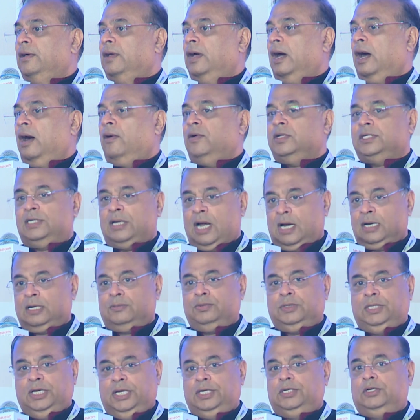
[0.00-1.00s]
our
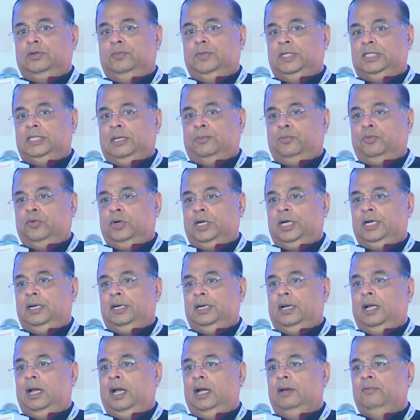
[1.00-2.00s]
startups need to be supported,
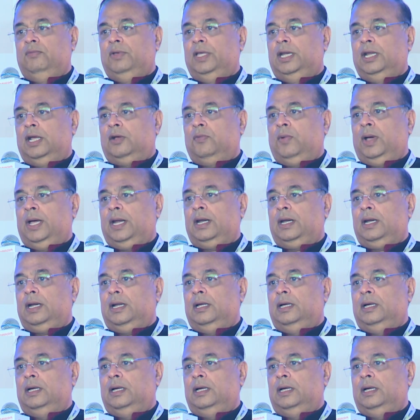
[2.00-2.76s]
and we require,